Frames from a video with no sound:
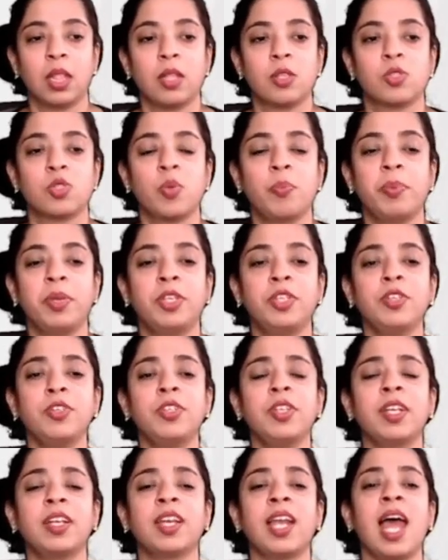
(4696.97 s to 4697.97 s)
So
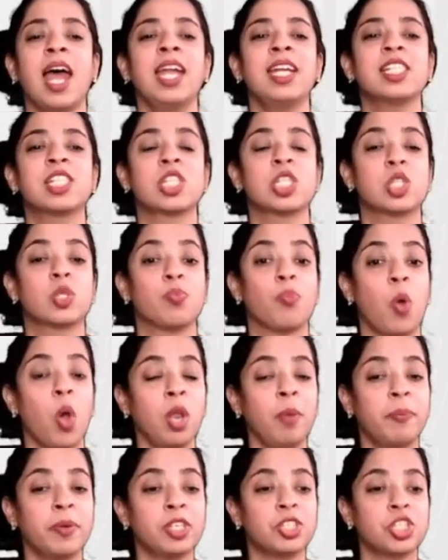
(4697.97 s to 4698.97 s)
pituitary gland is a
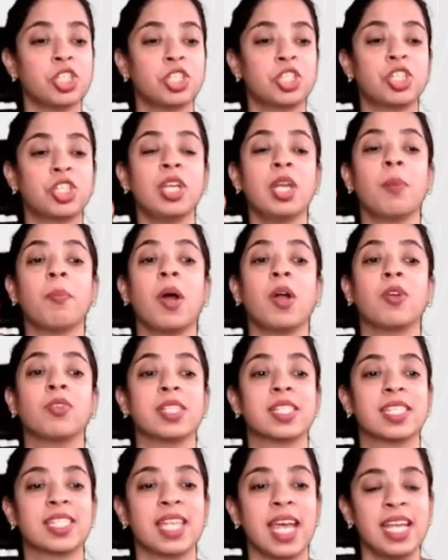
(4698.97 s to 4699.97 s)
small projection about
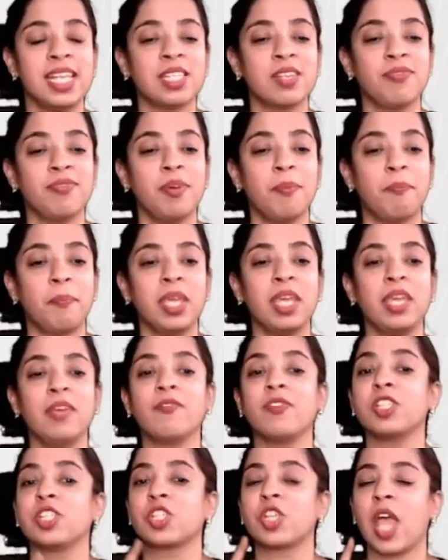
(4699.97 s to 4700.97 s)
the size of a pea
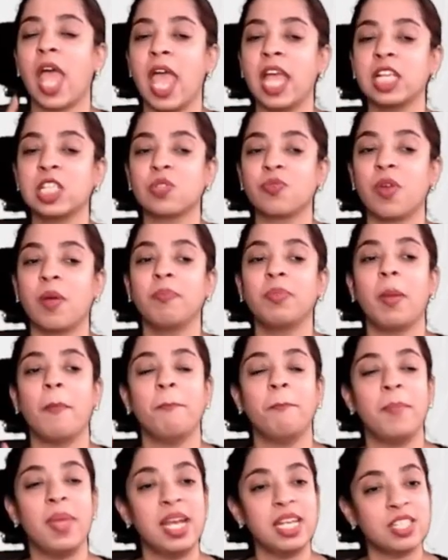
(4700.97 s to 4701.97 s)
which hangs from the
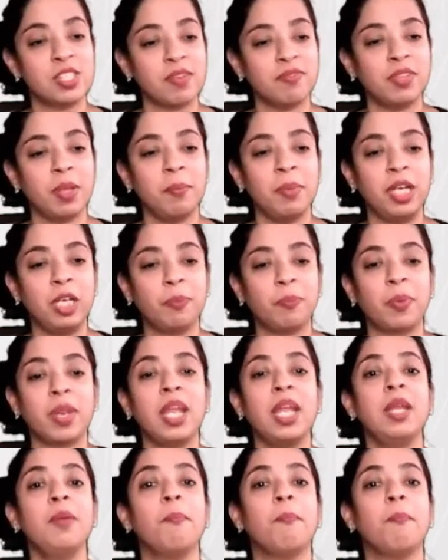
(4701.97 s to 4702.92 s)
base of the midbrain